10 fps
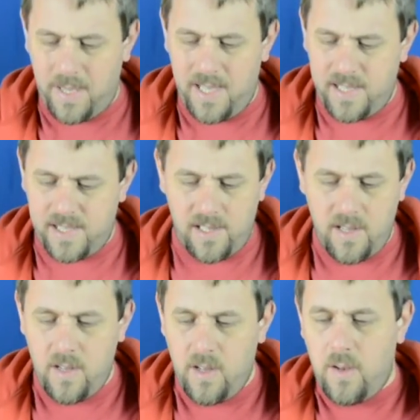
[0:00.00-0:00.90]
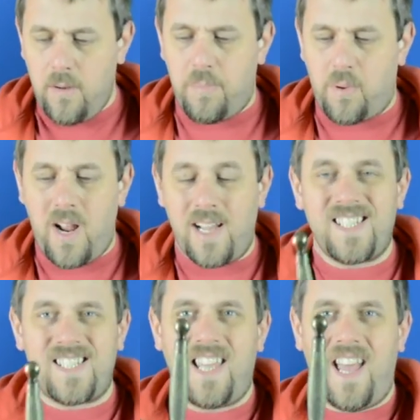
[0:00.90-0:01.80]
piece
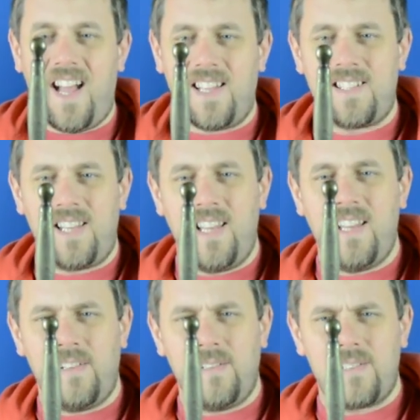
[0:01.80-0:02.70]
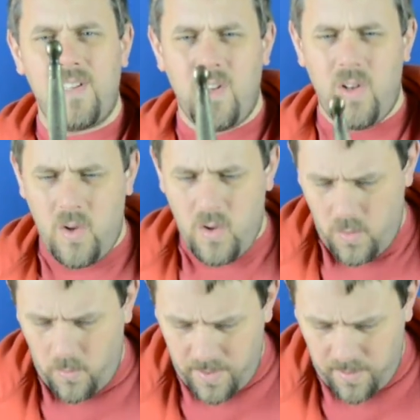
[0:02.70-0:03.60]
brass cast hilt
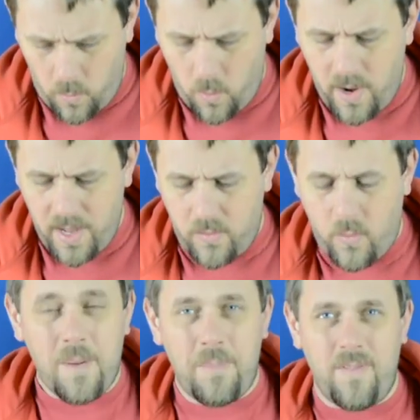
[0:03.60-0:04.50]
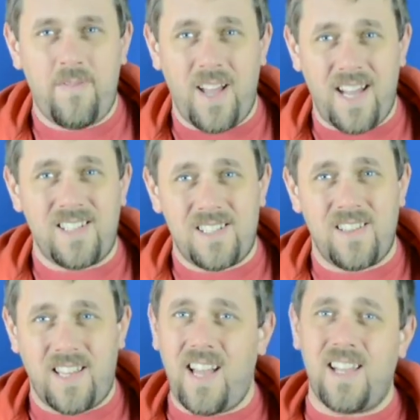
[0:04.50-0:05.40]
with a wire wrap effect to
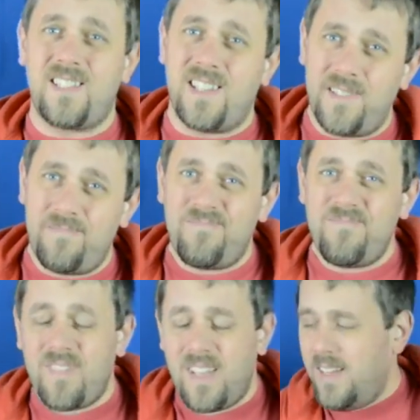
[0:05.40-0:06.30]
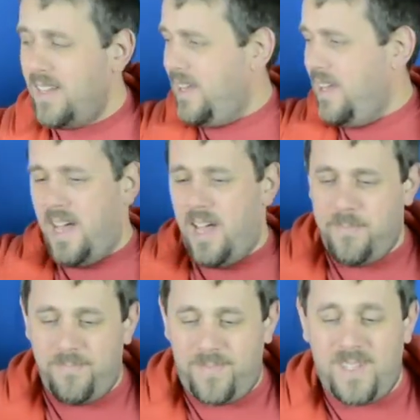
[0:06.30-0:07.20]
the casting.
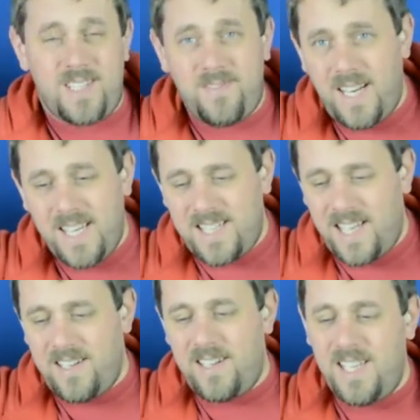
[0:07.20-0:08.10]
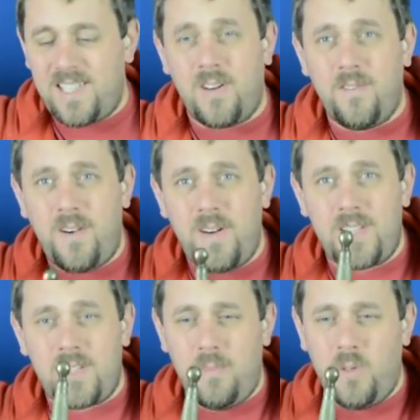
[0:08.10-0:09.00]
That's fairly standard. It's got a very
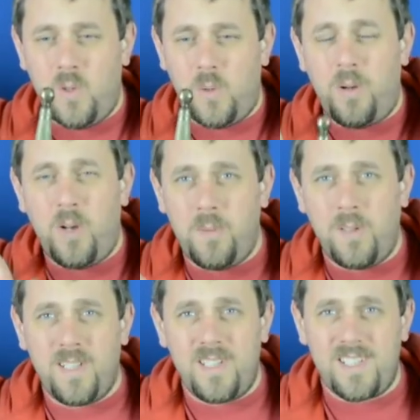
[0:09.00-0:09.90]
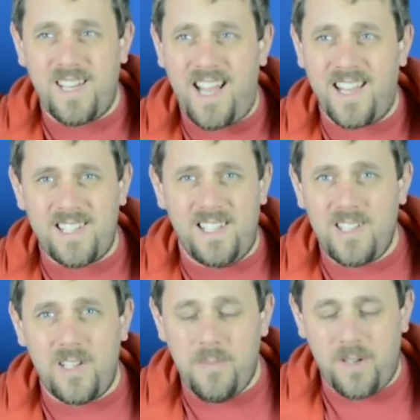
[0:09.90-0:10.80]
small pommel that doesn't actually
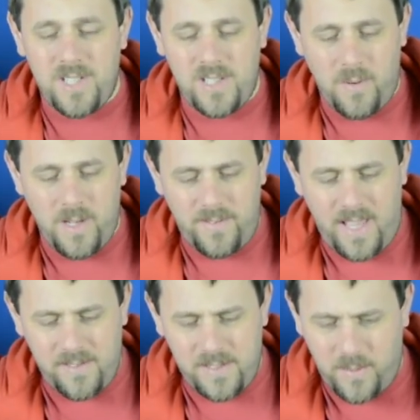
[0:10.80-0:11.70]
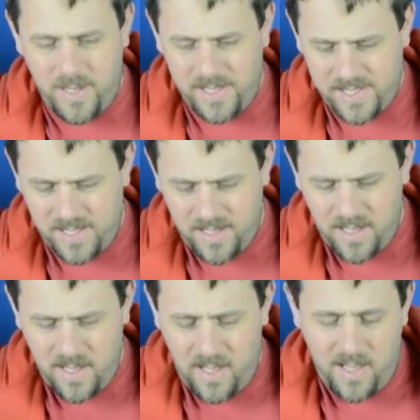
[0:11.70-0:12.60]
do much in the way of counterweights.
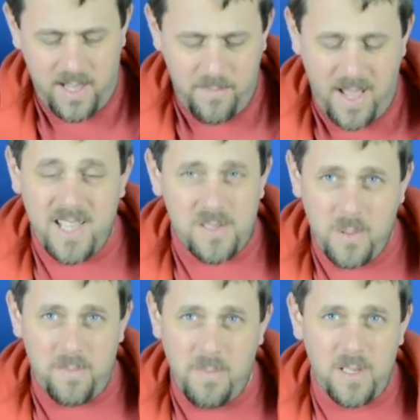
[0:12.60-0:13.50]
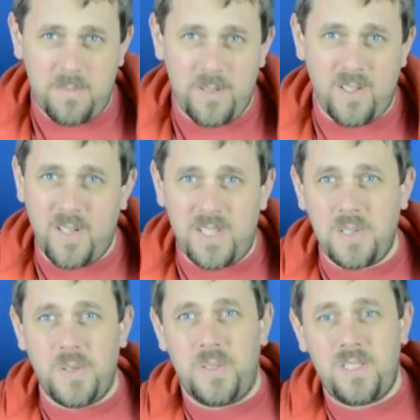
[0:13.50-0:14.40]
As with most Masonic
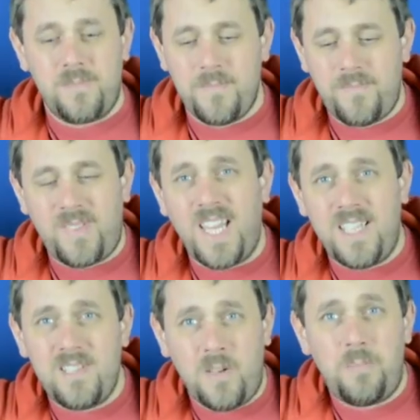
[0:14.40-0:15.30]
swords, it's not a